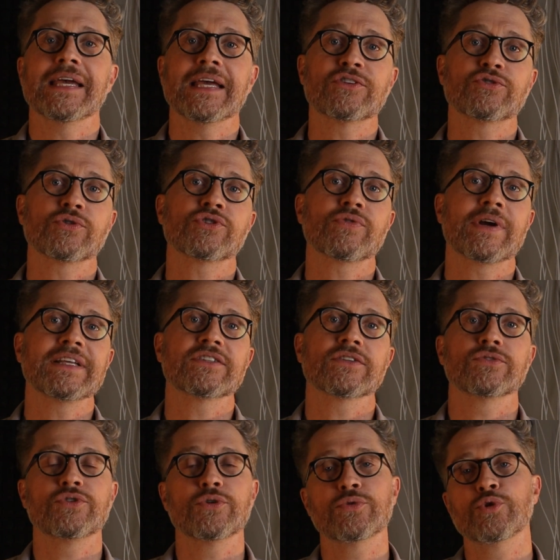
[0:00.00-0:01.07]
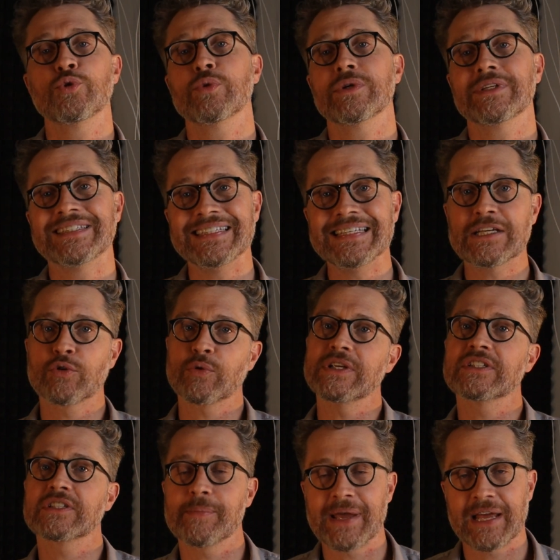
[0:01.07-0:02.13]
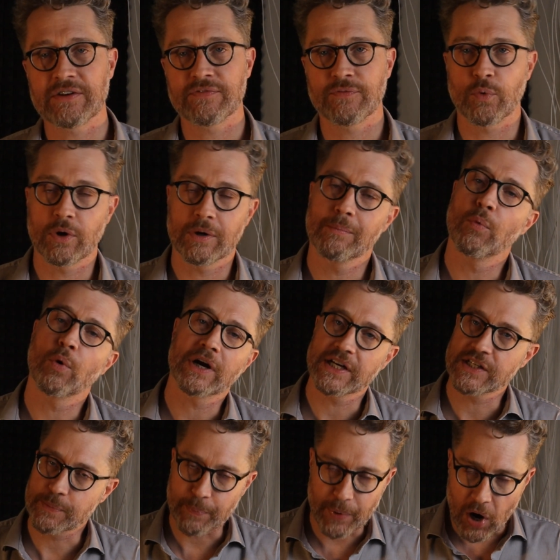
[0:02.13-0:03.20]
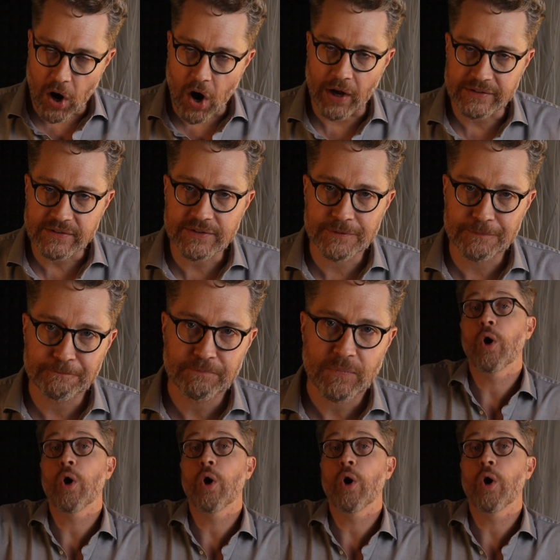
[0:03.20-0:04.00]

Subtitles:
interest rates due to decreased demand for mortgage bonds.